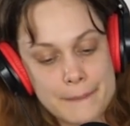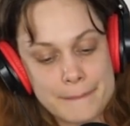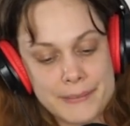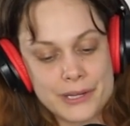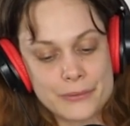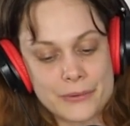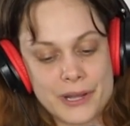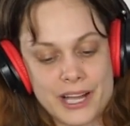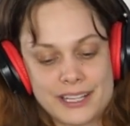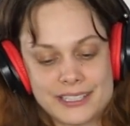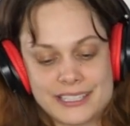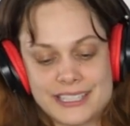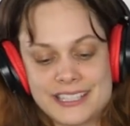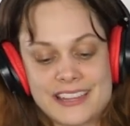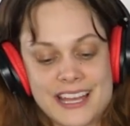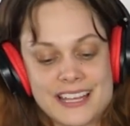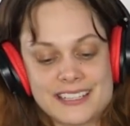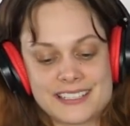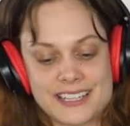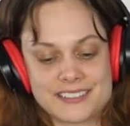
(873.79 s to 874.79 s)
Meanwhile,
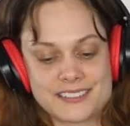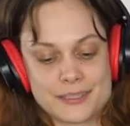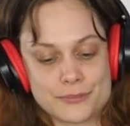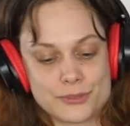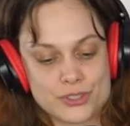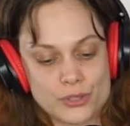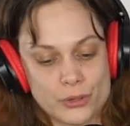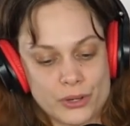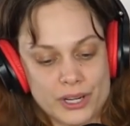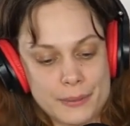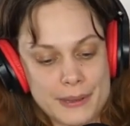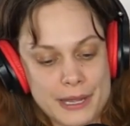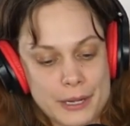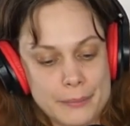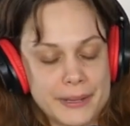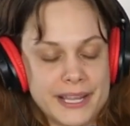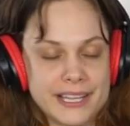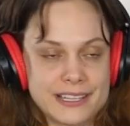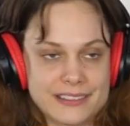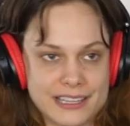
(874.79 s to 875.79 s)
he then tells some story about
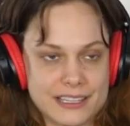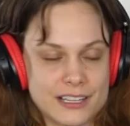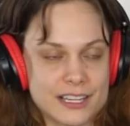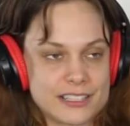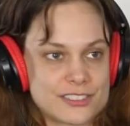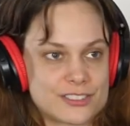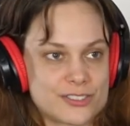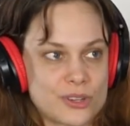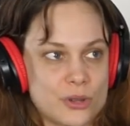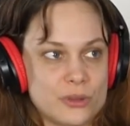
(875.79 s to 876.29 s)
a bike that got